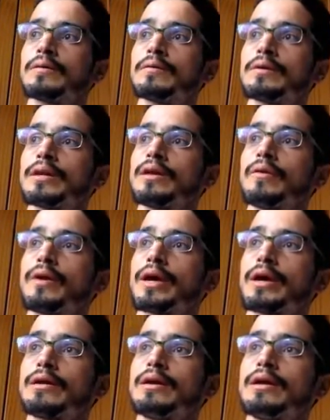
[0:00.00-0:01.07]
In a
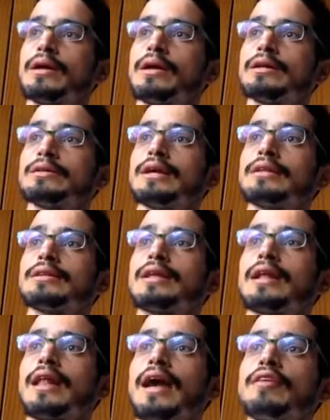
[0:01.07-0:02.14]
way, that the
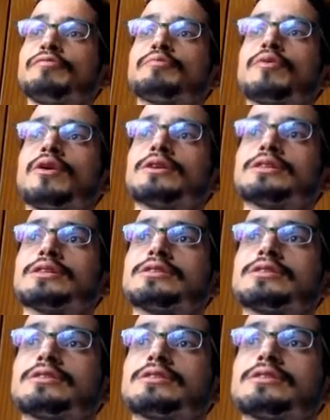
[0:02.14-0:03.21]
life
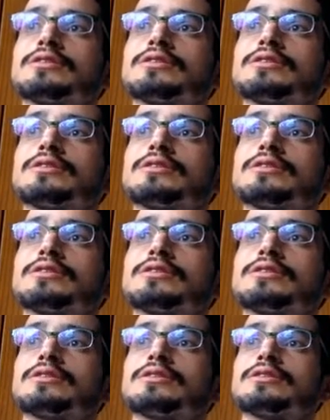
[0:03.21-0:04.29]
process is
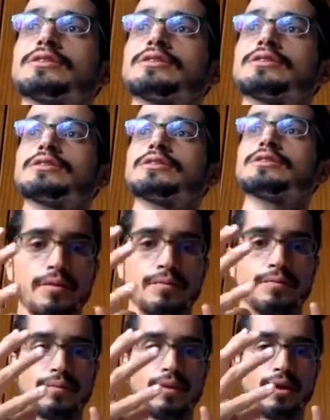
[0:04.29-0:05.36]
like a sphere.
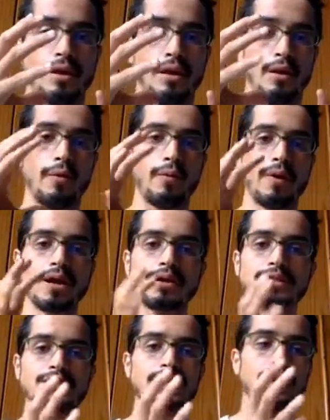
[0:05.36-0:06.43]
Where
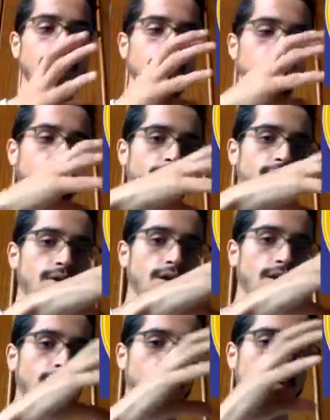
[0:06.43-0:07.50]
is the
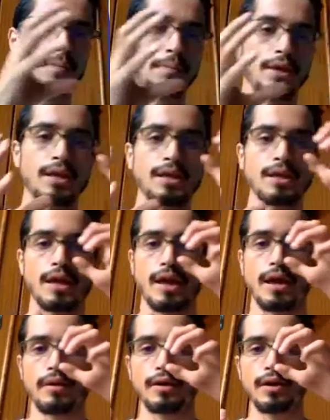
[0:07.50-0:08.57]
beginning
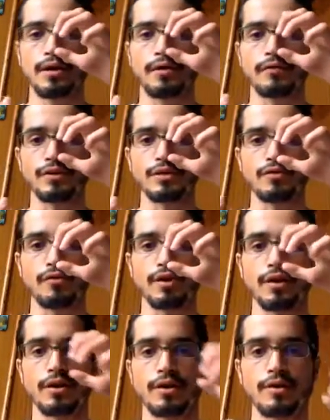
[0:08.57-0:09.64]
area of the
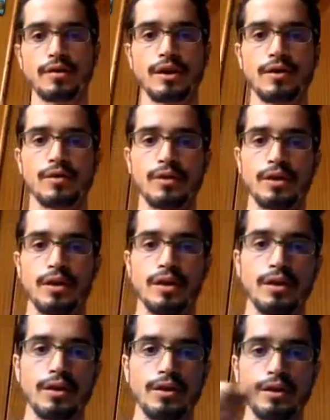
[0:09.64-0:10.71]
sphere? You can look
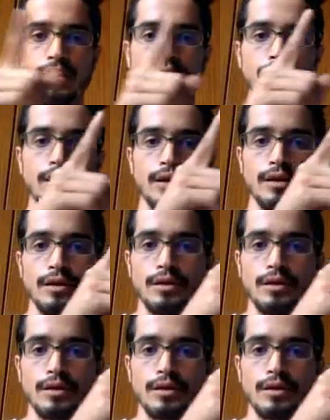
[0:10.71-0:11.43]
here in the